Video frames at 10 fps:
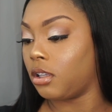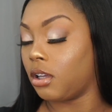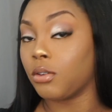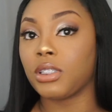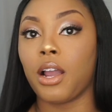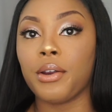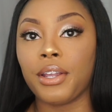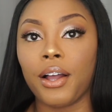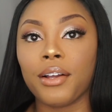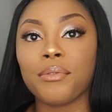Oh, sorry,
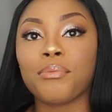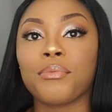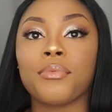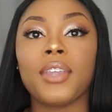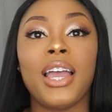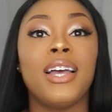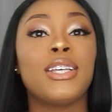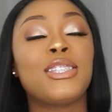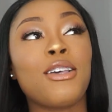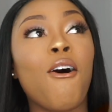y'all.
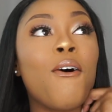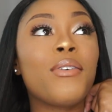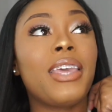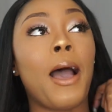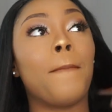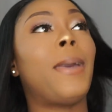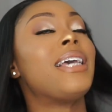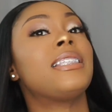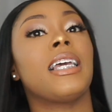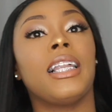So yeah,
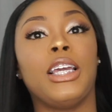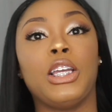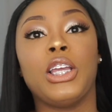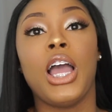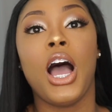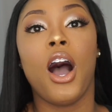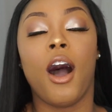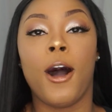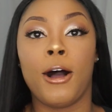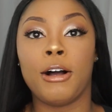basically,
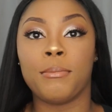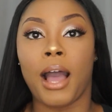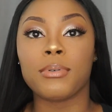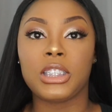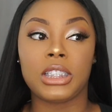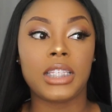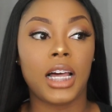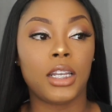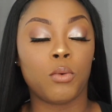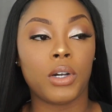um, I was just
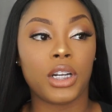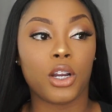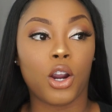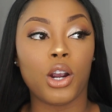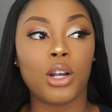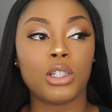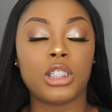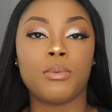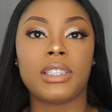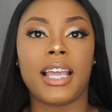telling one of the girls,
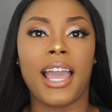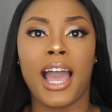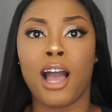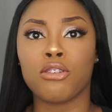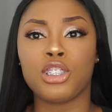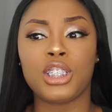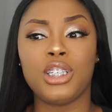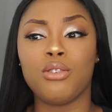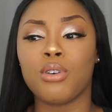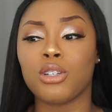she was saying how she,
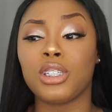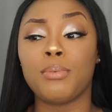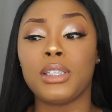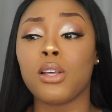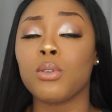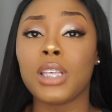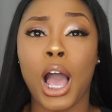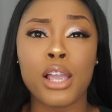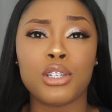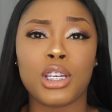you know, she be so
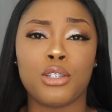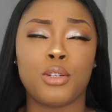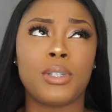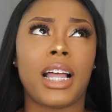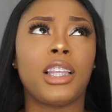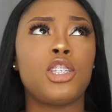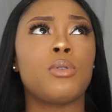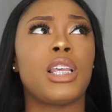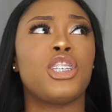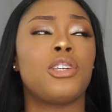tired. She, she was, I think she
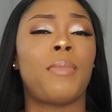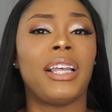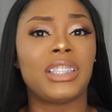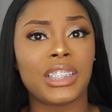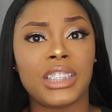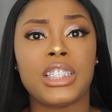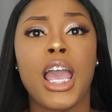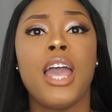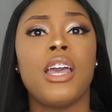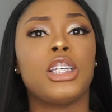was saying she make dinner,
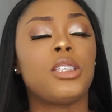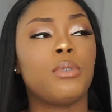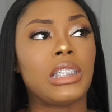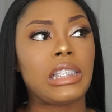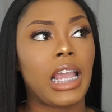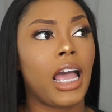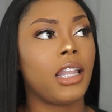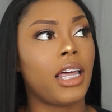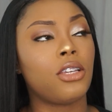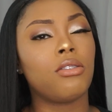and she was just saying how
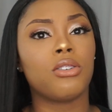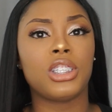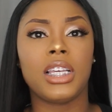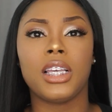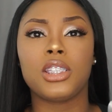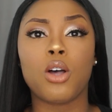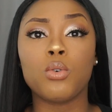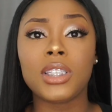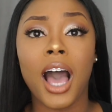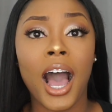like, you know, she gets
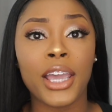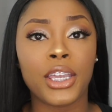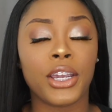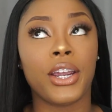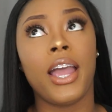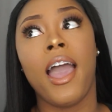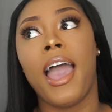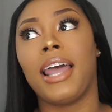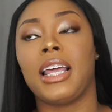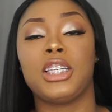so tired
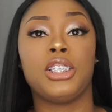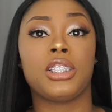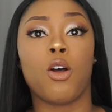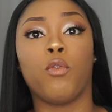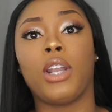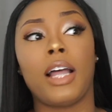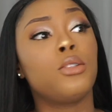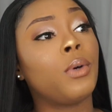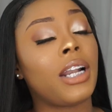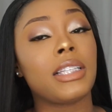and like she just don't feel like
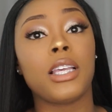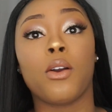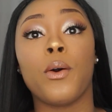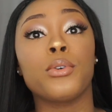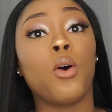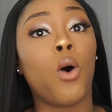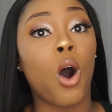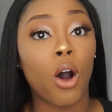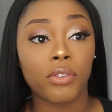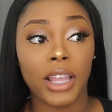doing it. And I said, girl, on your
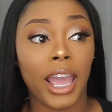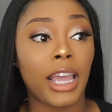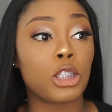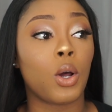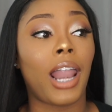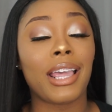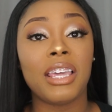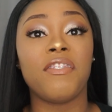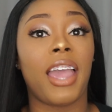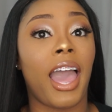off days or like
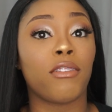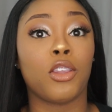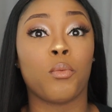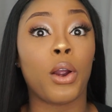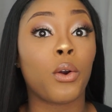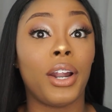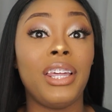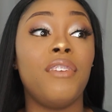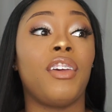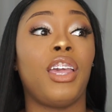even after work or
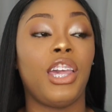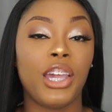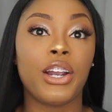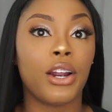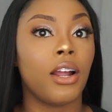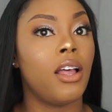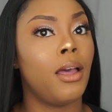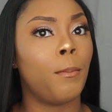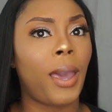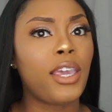even here,
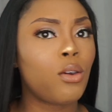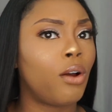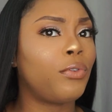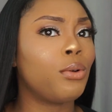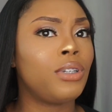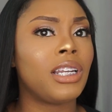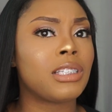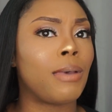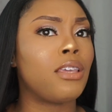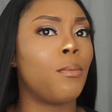make you a few
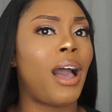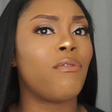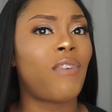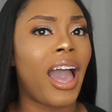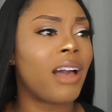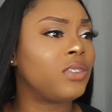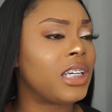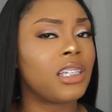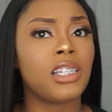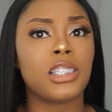dinners, make you about five
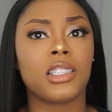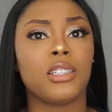dinners,